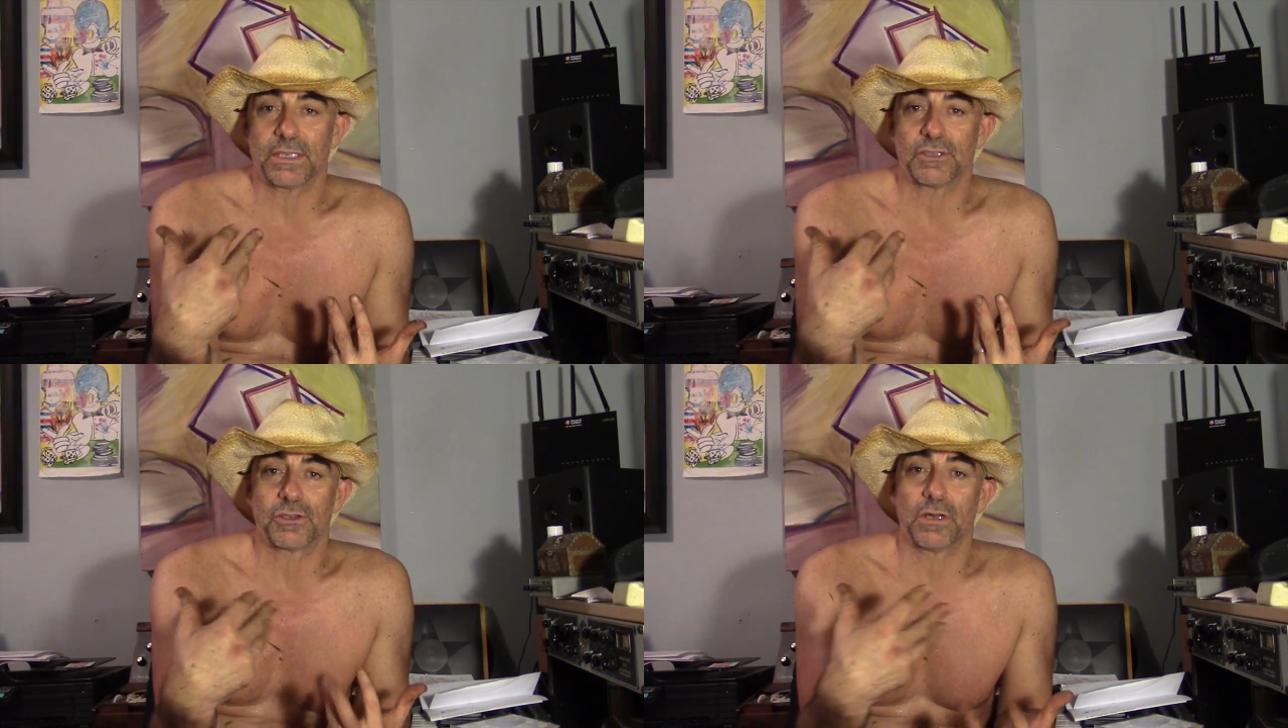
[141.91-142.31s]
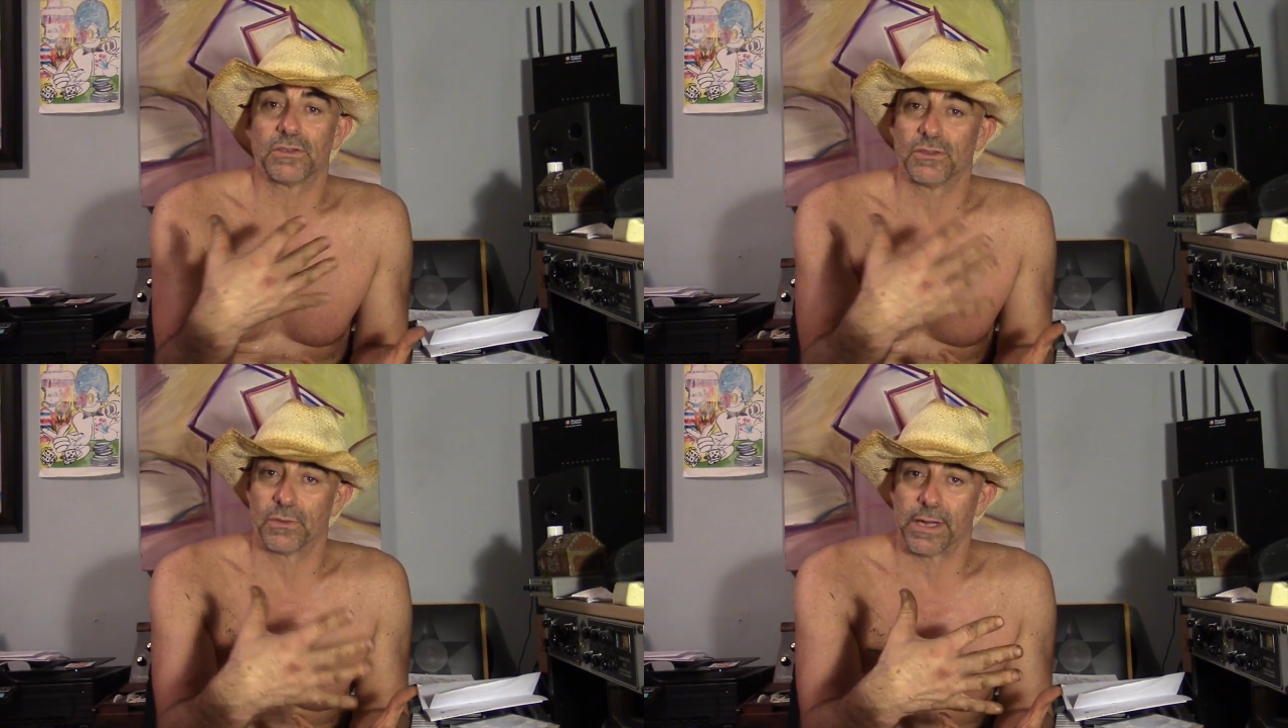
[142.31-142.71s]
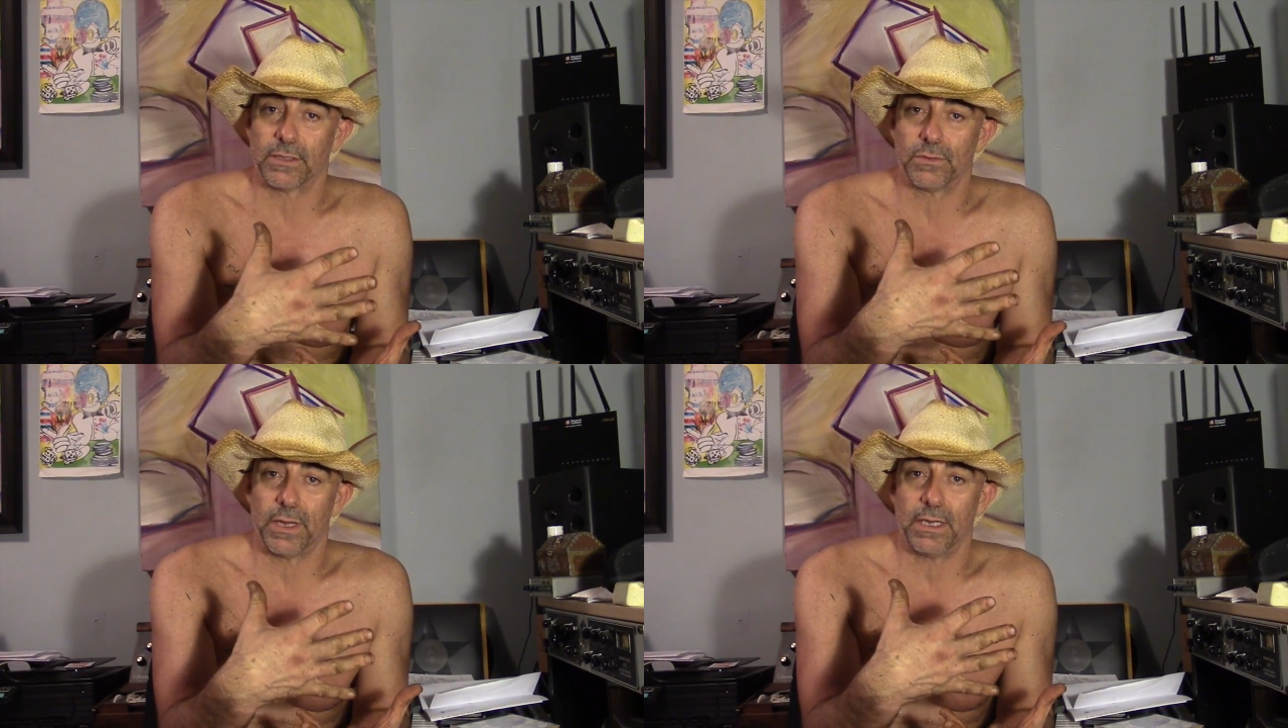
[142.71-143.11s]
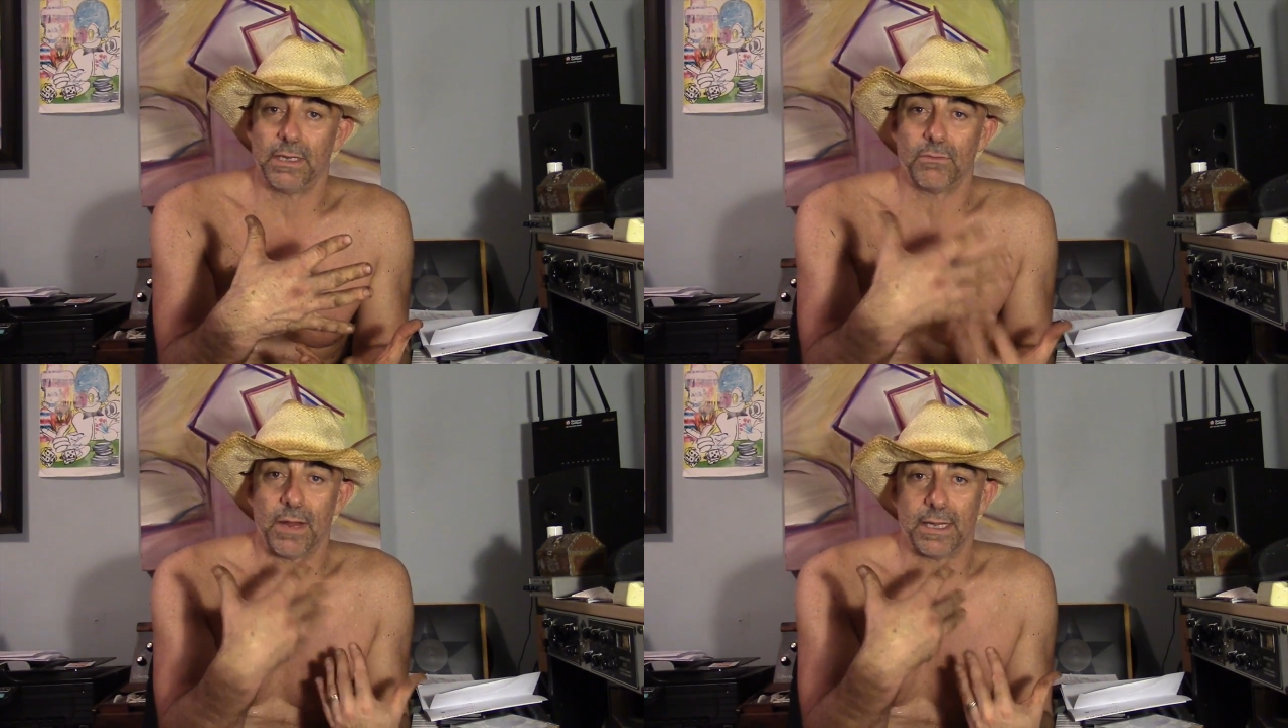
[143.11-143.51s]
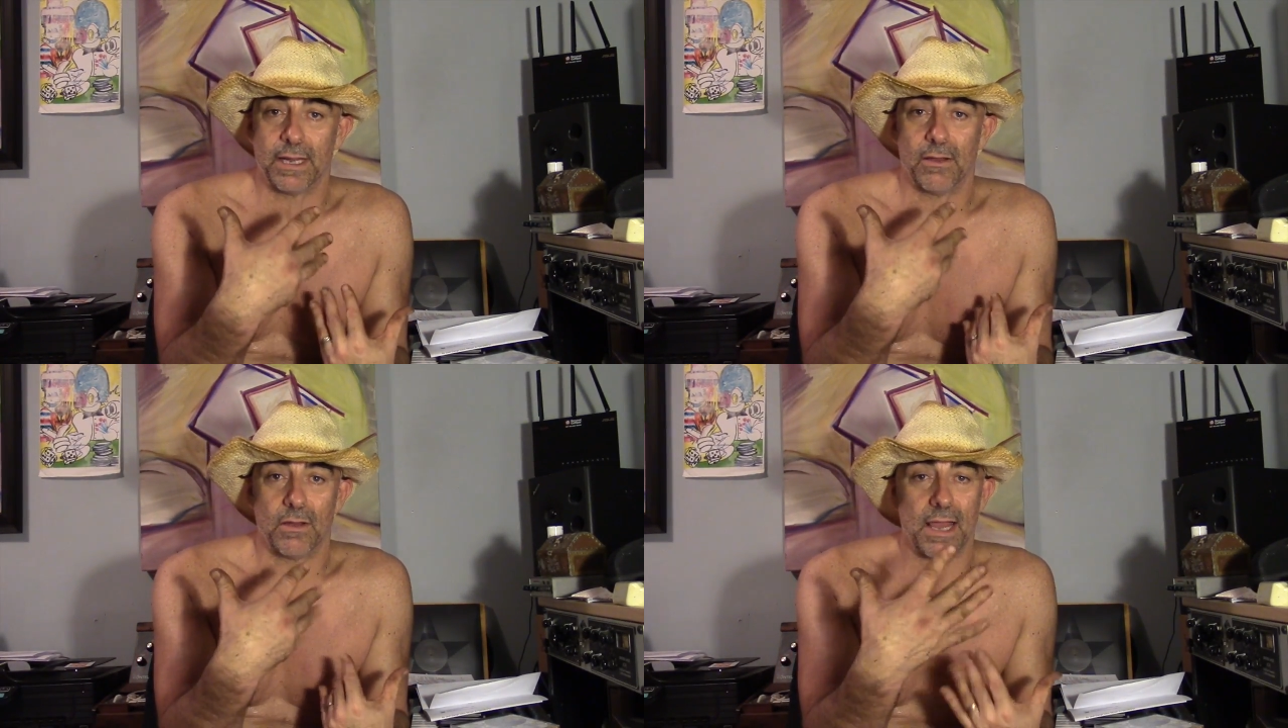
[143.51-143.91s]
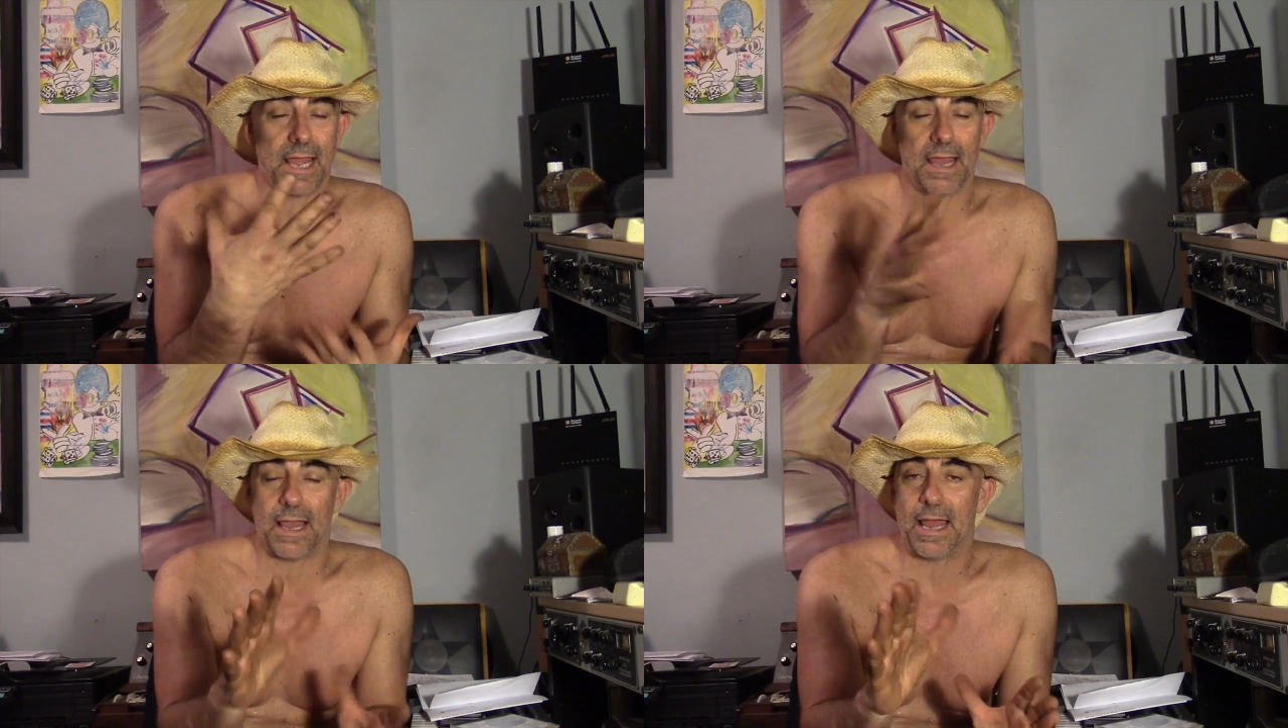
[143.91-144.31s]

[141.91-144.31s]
I start strength training, right now I,